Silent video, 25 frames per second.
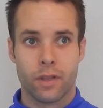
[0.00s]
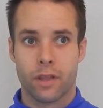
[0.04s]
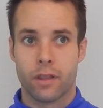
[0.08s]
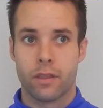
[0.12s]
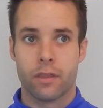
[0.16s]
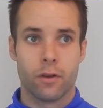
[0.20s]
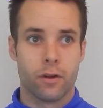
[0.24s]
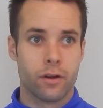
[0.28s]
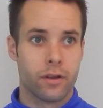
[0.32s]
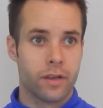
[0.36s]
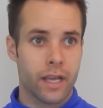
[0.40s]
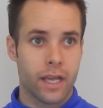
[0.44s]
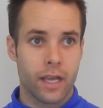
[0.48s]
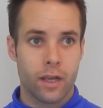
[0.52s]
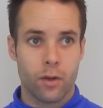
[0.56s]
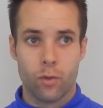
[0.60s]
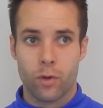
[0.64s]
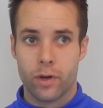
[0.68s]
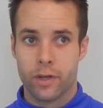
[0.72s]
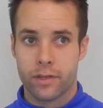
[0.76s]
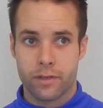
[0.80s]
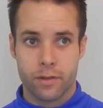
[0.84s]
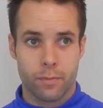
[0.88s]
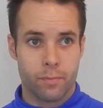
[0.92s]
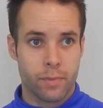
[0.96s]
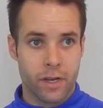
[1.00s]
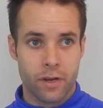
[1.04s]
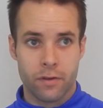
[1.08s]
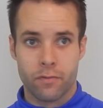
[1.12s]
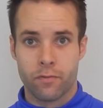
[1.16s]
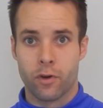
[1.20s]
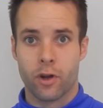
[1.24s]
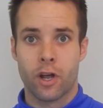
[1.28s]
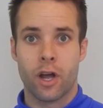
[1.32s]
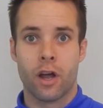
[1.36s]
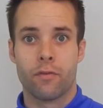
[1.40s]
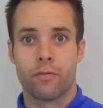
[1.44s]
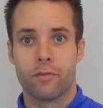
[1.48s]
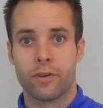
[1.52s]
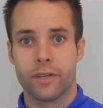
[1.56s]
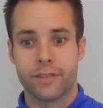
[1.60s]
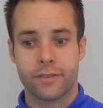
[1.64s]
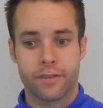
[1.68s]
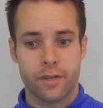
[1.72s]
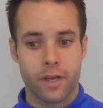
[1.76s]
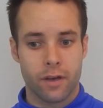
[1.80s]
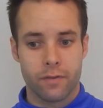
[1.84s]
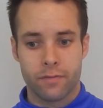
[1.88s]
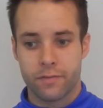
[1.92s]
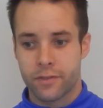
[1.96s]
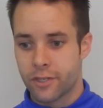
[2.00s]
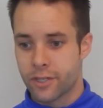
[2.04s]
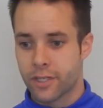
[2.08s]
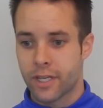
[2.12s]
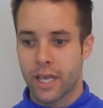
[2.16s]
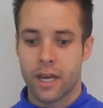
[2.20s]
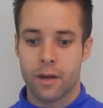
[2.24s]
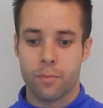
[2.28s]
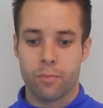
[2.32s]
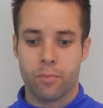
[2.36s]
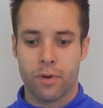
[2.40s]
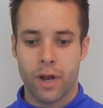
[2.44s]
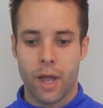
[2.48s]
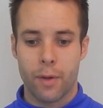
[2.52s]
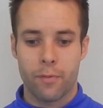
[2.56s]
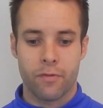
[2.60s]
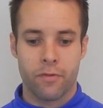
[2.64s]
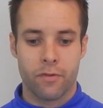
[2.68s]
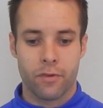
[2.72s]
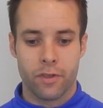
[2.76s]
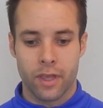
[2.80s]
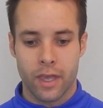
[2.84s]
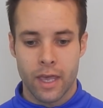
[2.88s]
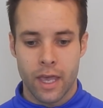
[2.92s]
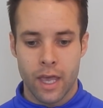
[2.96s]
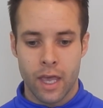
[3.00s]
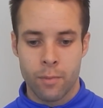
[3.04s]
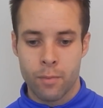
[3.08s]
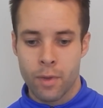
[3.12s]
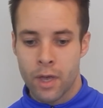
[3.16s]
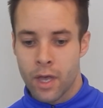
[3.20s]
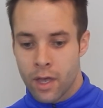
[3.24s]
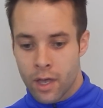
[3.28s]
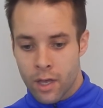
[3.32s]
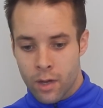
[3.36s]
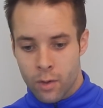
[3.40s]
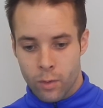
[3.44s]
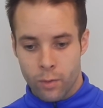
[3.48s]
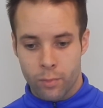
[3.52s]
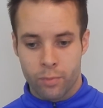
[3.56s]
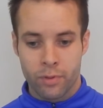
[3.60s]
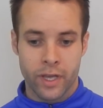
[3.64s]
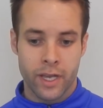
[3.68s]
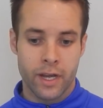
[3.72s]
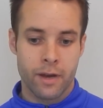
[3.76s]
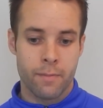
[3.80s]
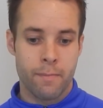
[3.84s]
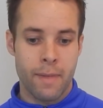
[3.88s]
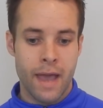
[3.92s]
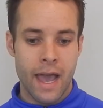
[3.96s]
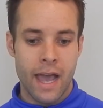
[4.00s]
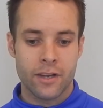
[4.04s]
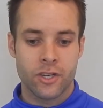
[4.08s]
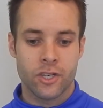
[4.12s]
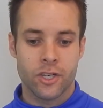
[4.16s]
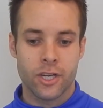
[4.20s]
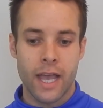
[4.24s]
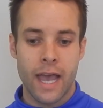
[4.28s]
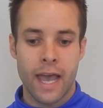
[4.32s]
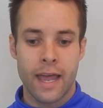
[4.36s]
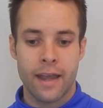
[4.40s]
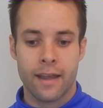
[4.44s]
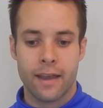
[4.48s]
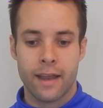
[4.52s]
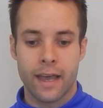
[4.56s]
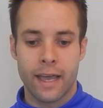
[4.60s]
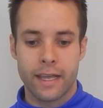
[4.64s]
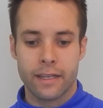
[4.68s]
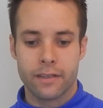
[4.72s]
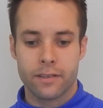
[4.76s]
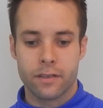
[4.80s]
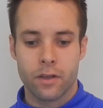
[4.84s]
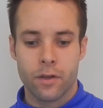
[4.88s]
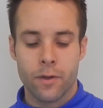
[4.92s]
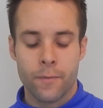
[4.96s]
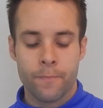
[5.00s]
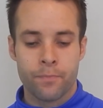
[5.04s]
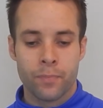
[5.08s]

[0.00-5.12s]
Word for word: The third day was a bit of recovery stuff, just getting prepped for the game. We played a match at night.